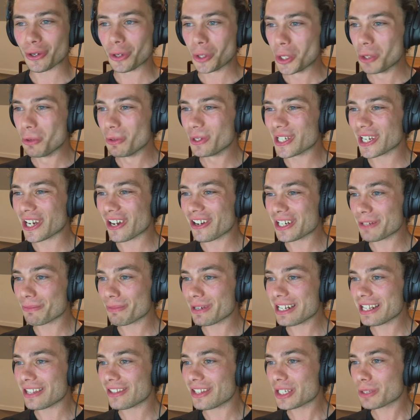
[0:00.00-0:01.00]
So who's it going to
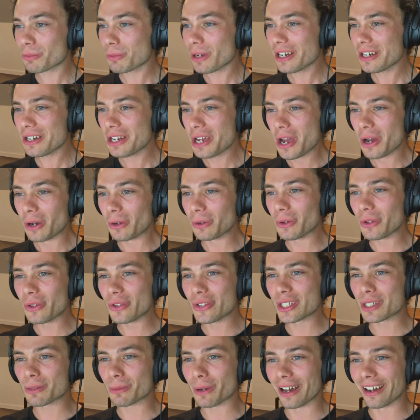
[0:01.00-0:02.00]
be? This one? one
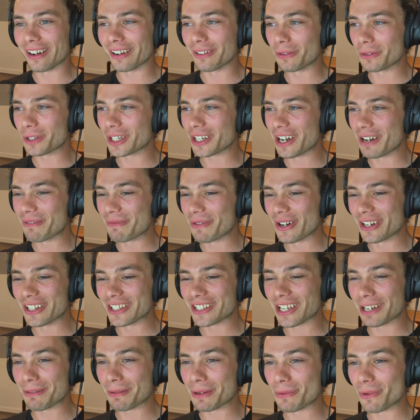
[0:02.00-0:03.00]
or this one? Oh, come on,
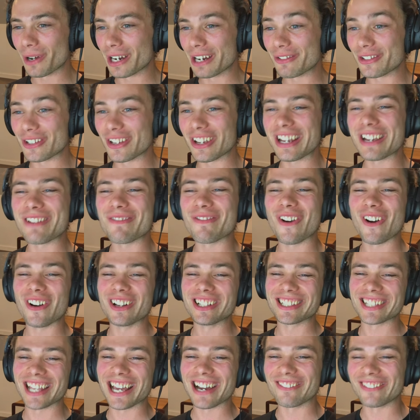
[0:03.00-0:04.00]
it's going to be one of you. It
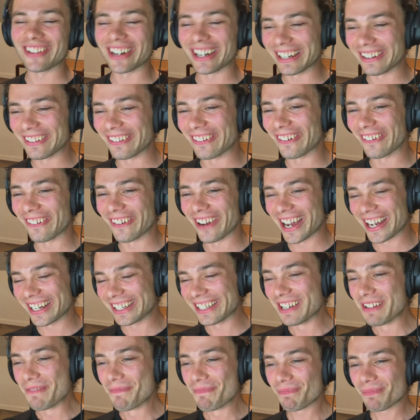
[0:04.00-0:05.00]
was that one. All
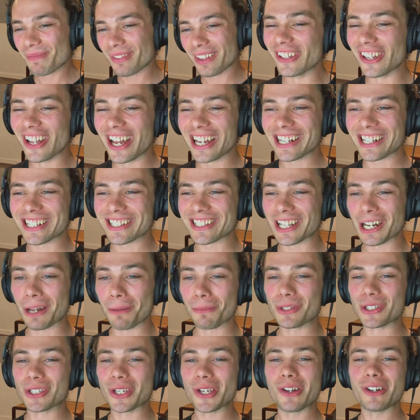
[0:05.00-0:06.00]
right. Well, like I said,
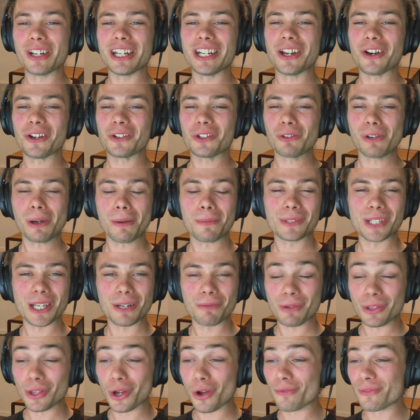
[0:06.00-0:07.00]
I'm certainly not too
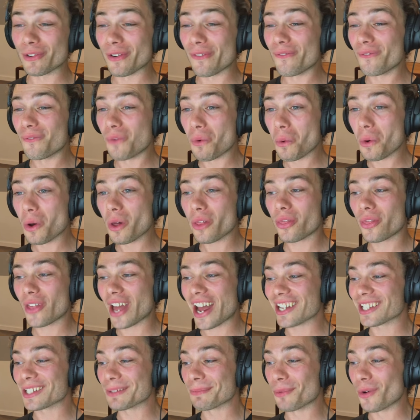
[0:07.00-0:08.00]
upset with over
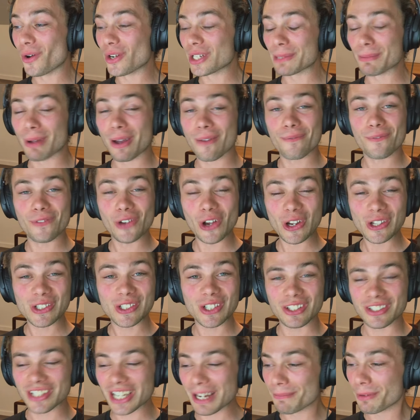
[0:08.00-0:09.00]
4,000 points in my
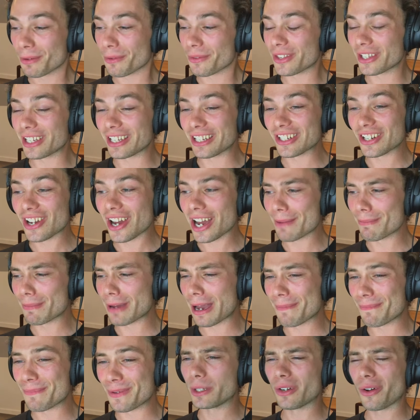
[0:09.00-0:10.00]
first attempt of the entire
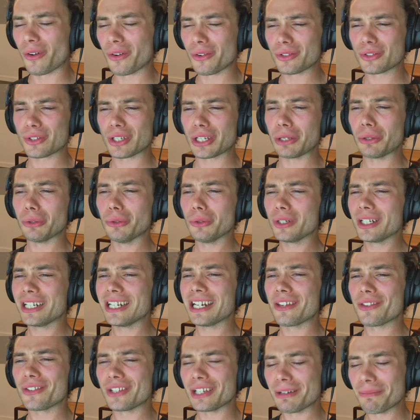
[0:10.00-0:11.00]
map, but honestly,
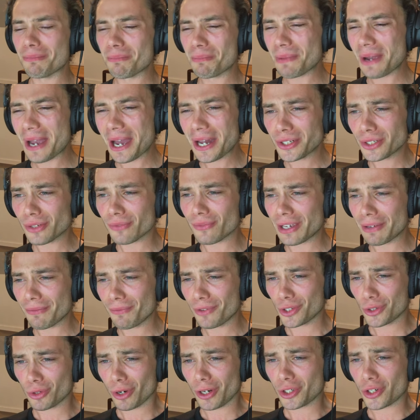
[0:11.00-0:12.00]
looking at the amount of
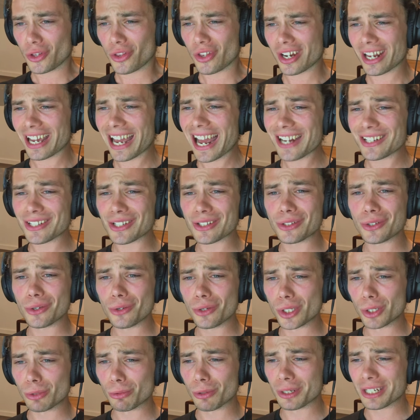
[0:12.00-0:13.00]
infrastructure that I had to
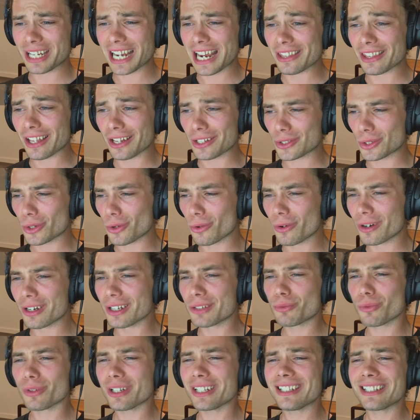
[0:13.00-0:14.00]
use to attain that score,
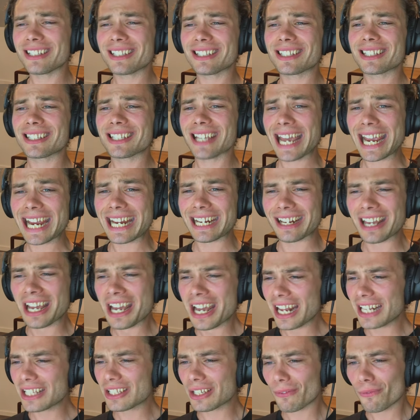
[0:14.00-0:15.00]
it's insane.
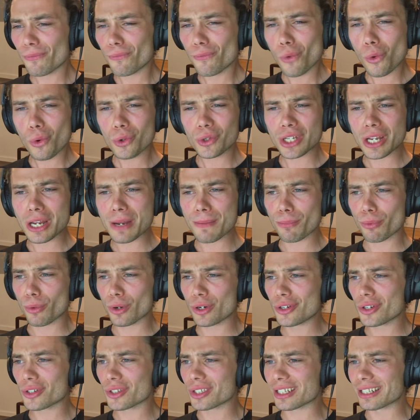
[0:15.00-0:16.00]
It's like 14
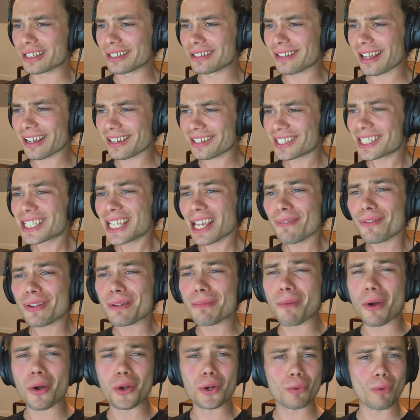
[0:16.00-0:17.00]
bridges and
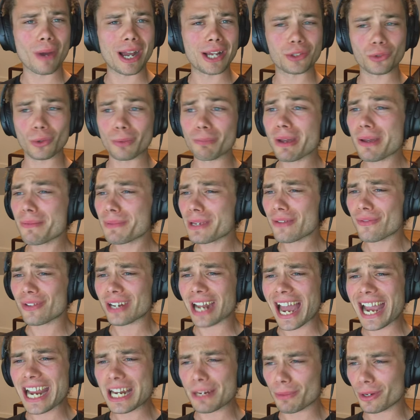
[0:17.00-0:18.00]
7 motorways, or maybe
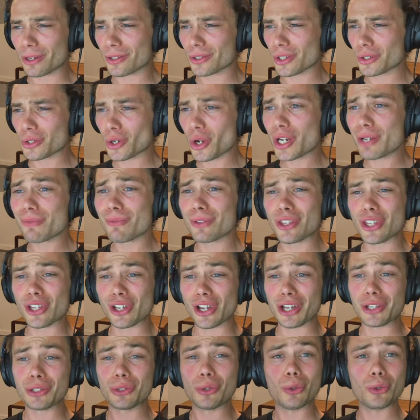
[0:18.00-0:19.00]
even 8 because I don't even
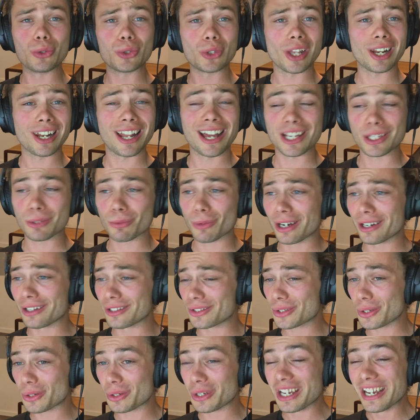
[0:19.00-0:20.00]
think I used the last one,
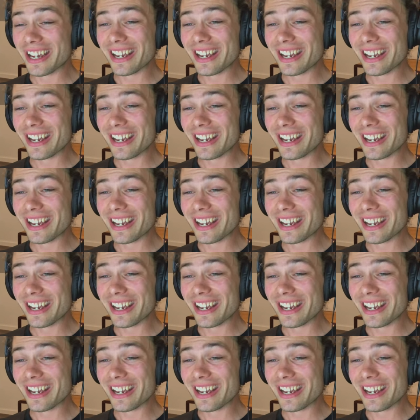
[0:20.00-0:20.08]
and so